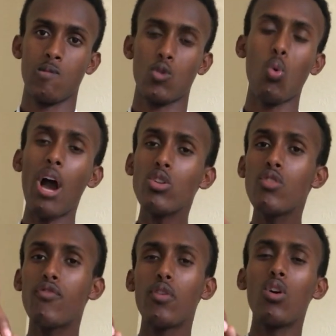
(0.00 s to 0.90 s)
So how do
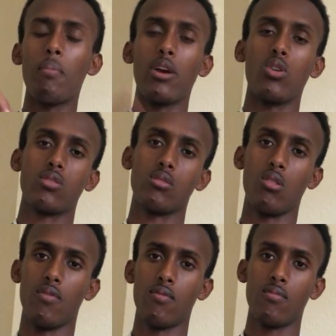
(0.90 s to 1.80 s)
you feel about
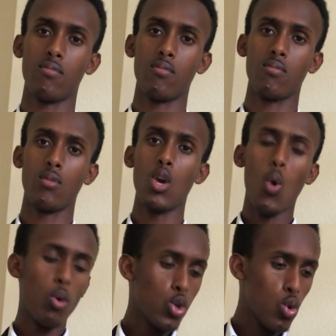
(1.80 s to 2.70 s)
yourself?
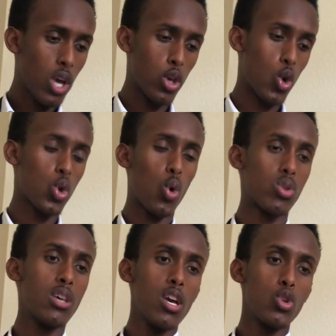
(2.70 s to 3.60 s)
When you look at your
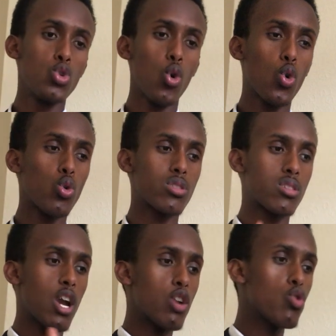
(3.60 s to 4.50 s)
goals, do your goals
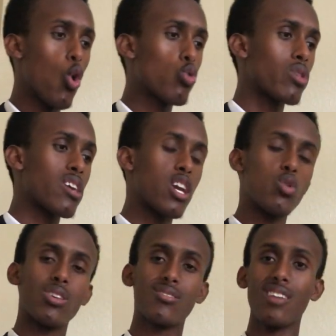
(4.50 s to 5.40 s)
scare you, or do they get you
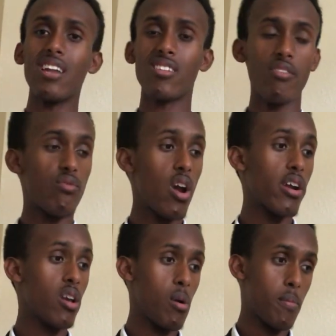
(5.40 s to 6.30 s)
excited and
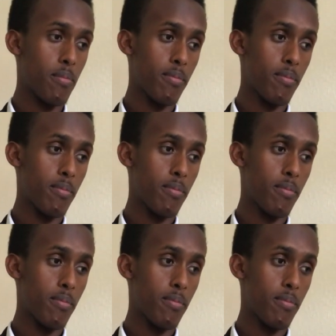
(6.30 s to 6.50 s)
fired up?